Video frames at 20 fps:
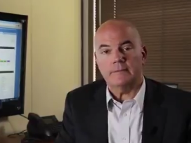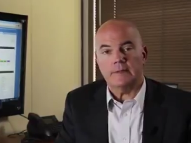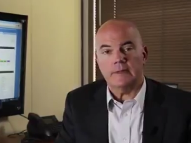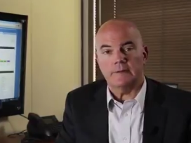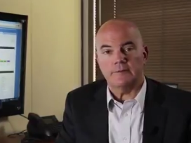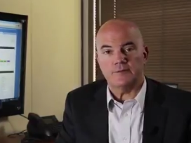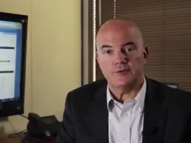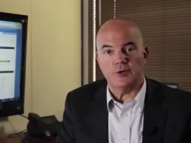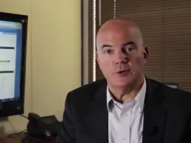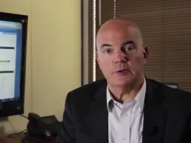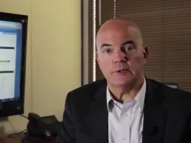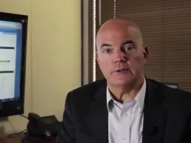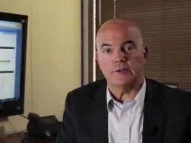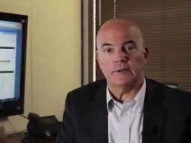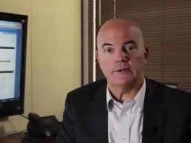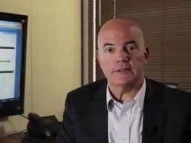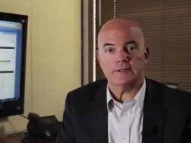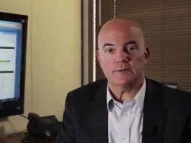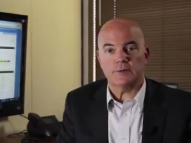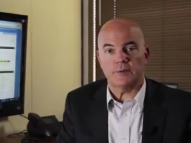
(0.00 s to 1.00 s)
If Joe had
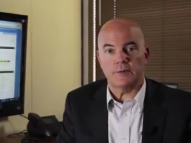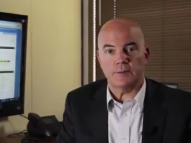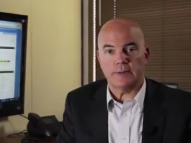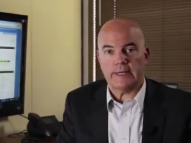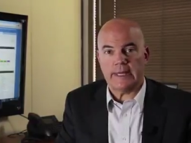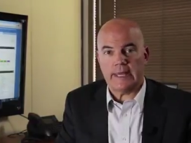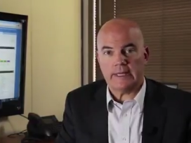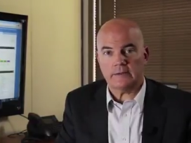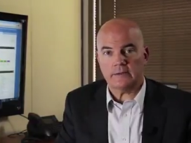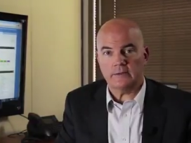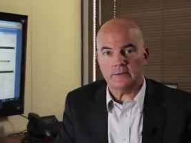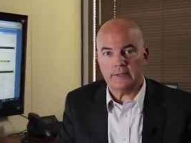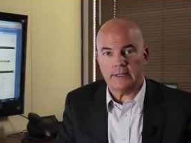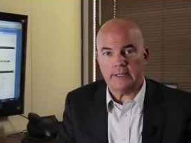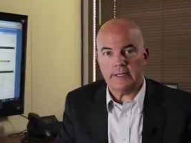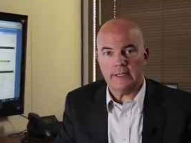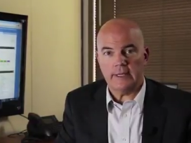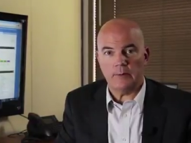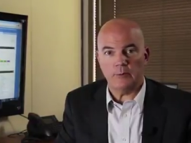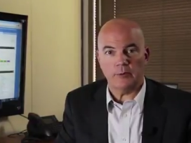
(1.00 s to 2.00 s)
done this with a mechanical
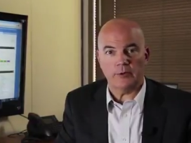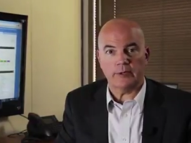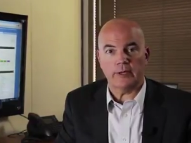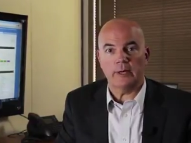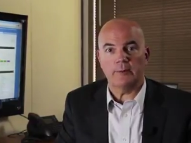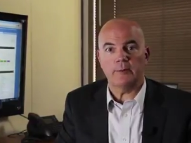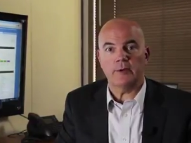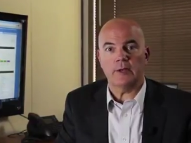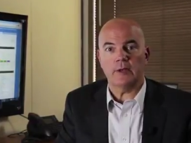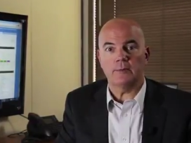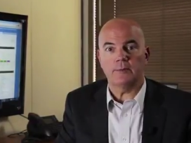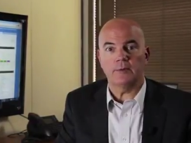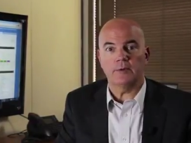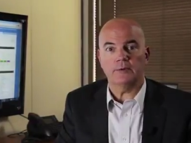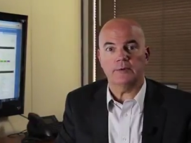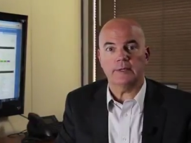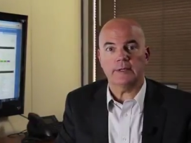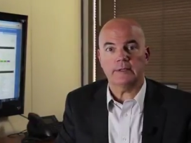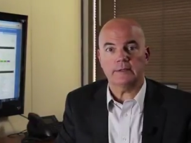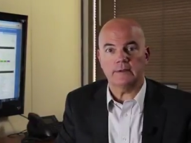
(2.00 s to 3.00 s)
key, he would have come into the
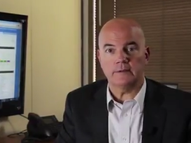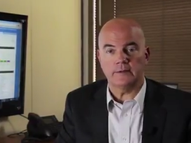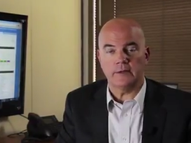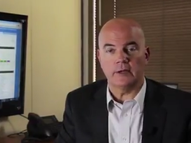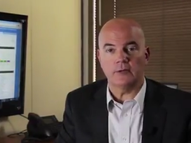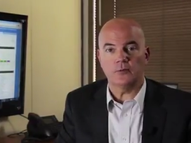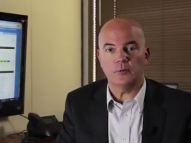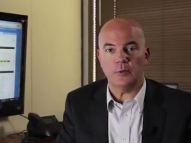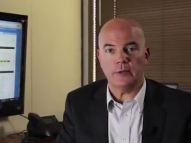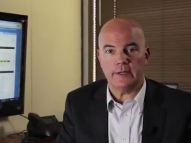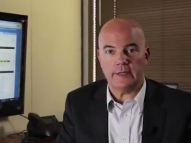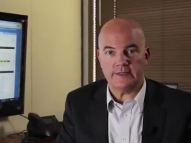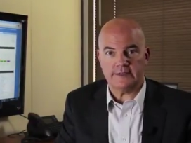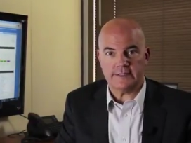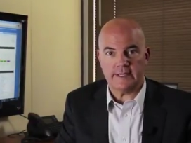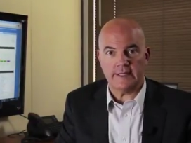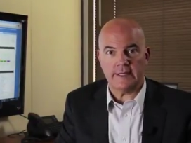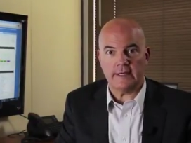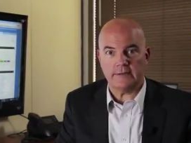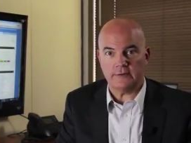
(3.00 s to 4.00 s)
building, done what he
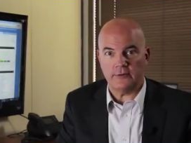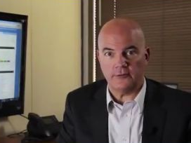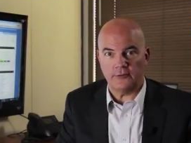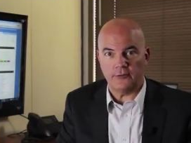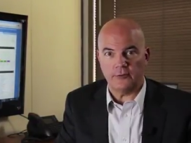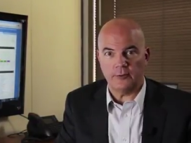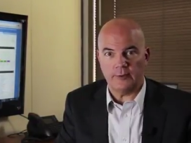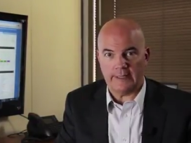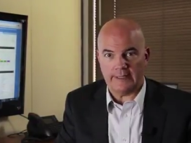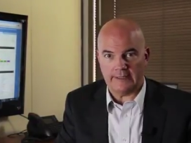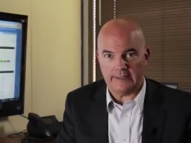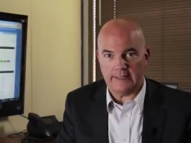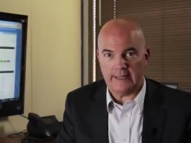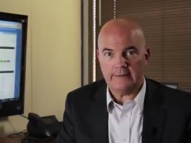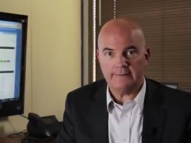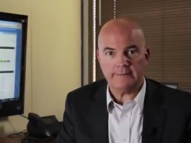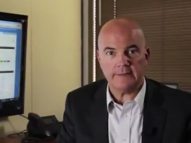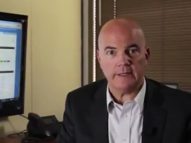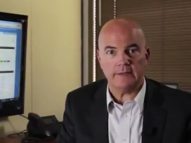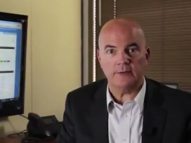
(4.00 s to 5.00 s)
set out to do, and
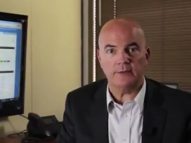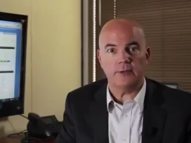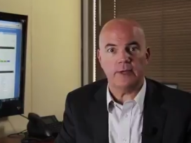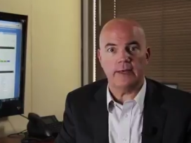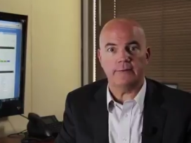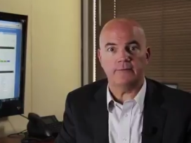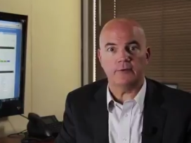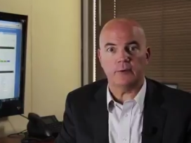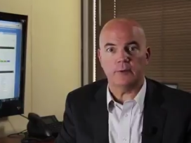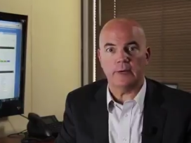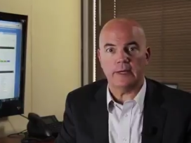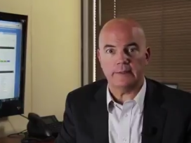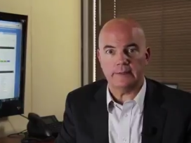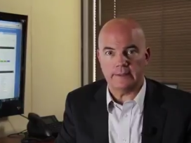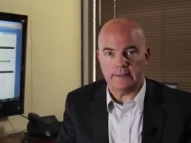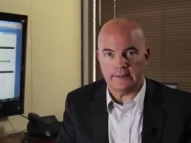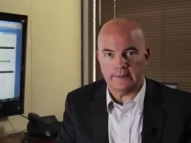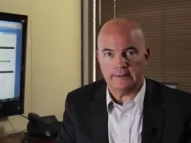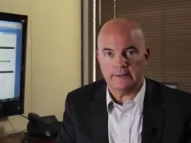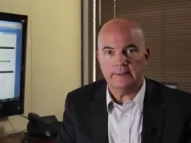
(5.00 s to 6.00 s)
left, and you'd have no
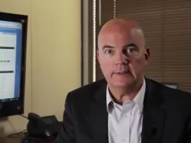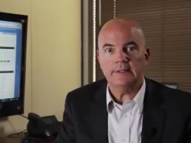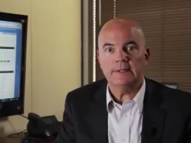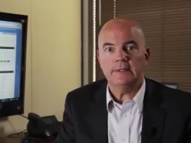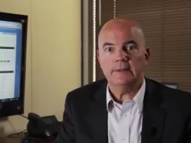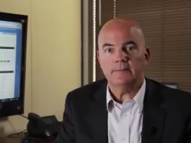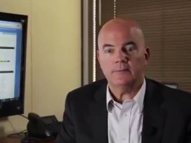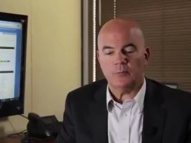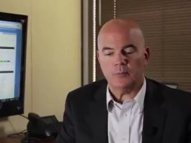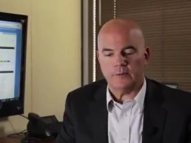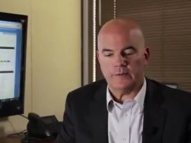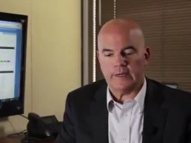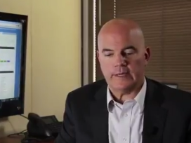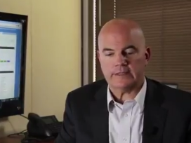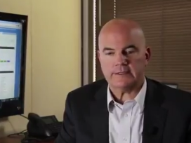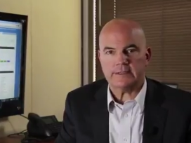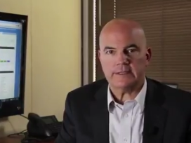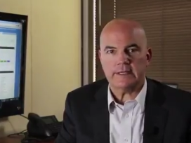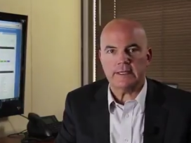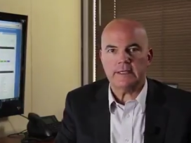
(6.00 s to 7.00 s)
idea. With
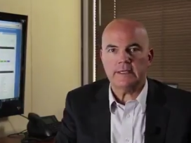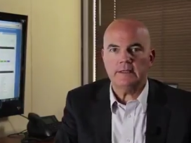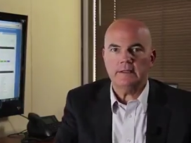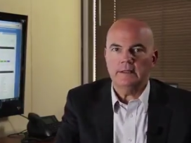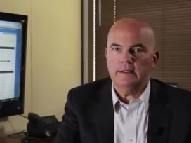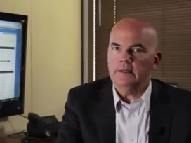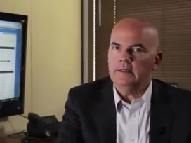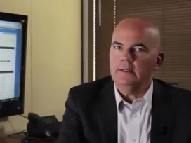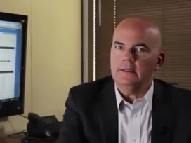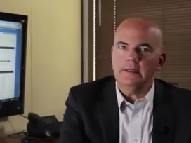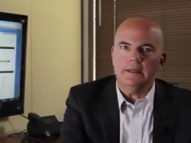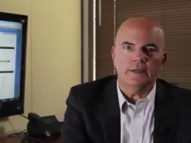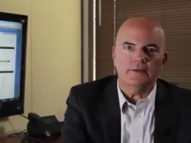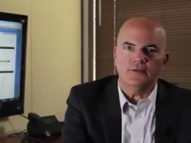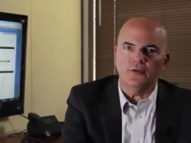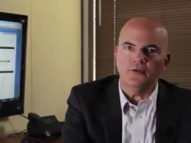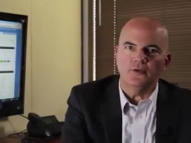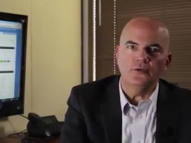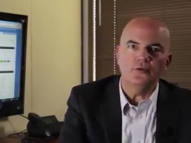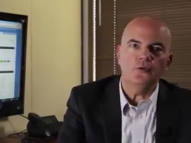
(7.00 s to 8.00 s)
XT,
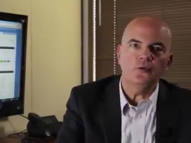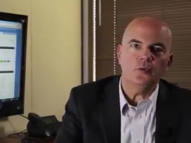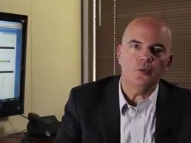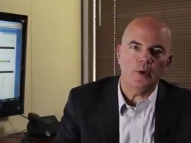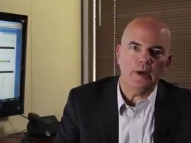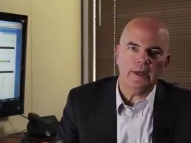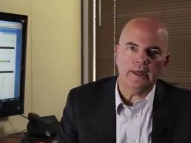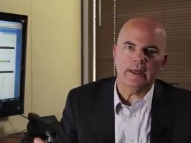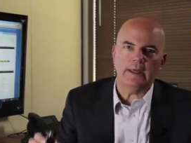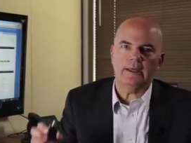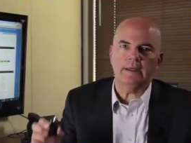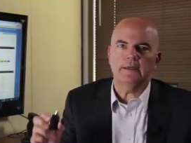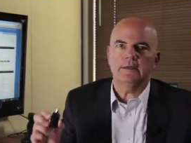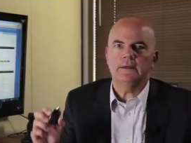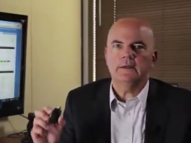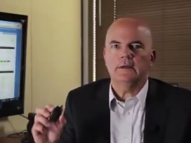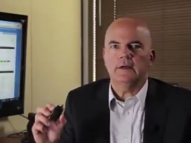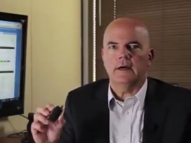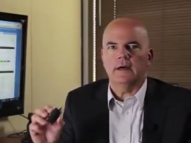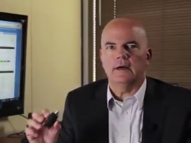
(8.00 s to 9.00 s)
it's a new way
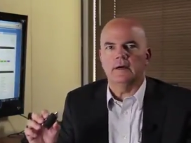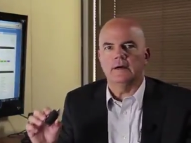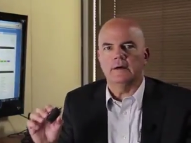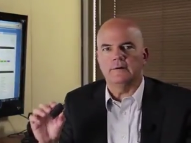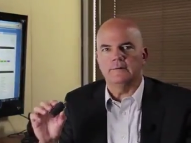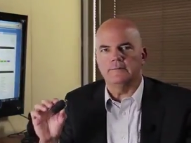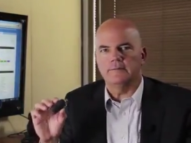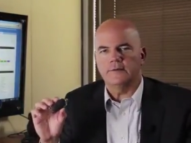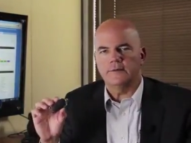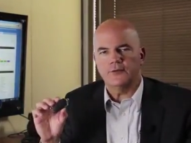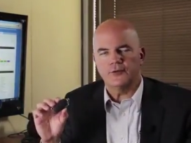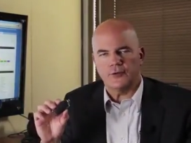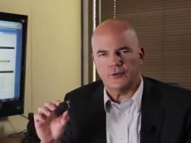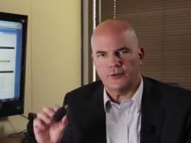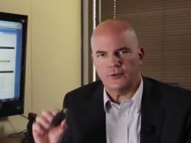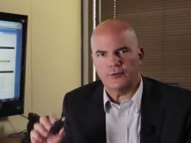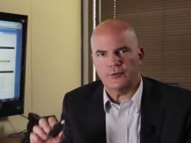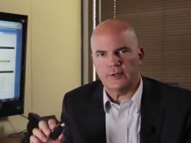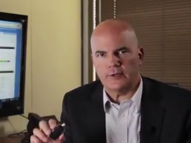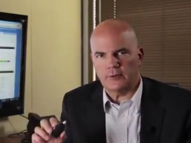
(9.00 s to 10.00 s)
of
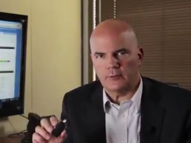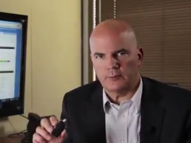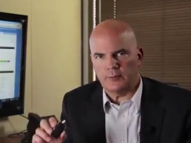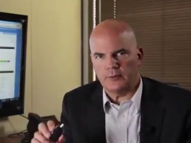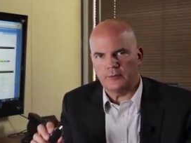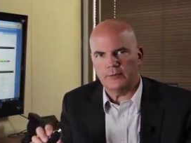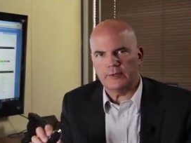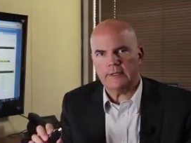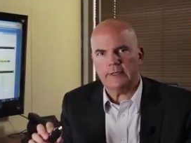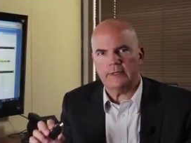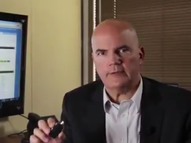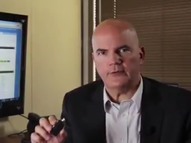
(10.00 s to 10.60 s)
securing your building.